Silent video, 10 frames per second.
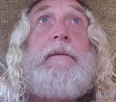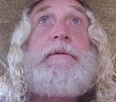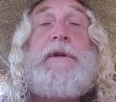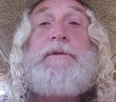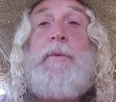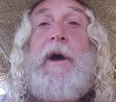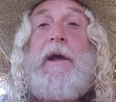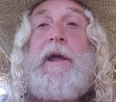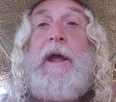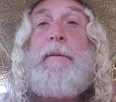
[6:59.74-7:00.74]
She's why
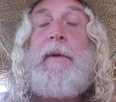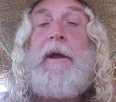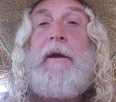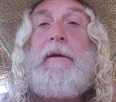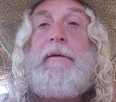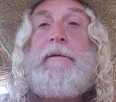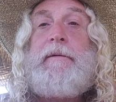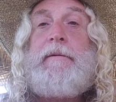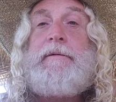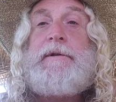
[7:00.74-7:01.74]
I came here.
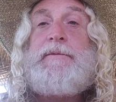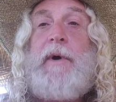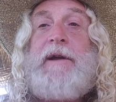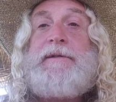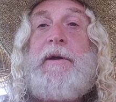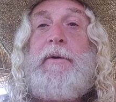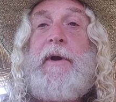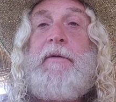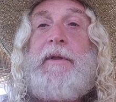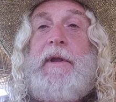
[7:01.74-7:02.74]
She's why I sold
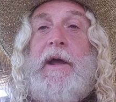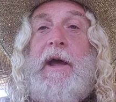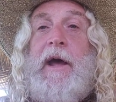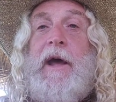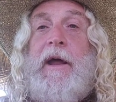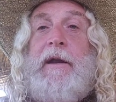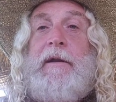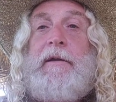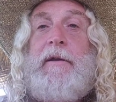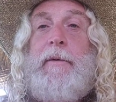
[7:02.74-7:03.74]
everything I had
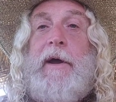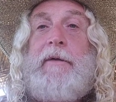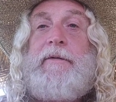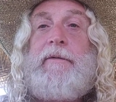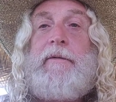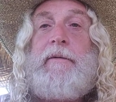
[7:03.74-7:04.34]
in the U.S.